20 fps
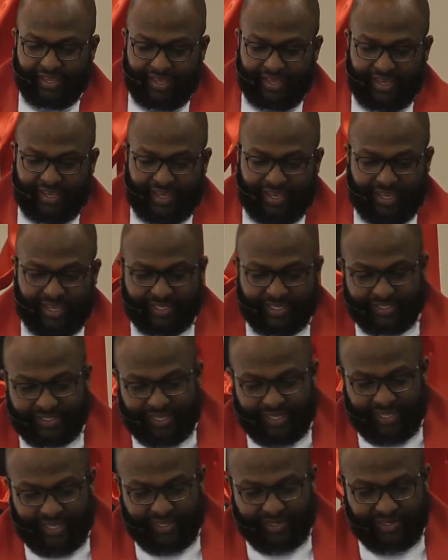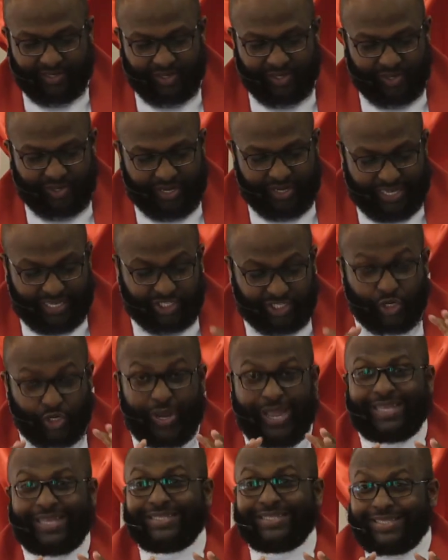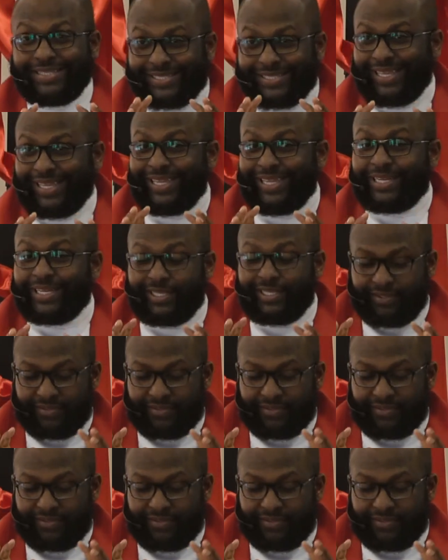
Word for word: and, and you got to get your hands in it.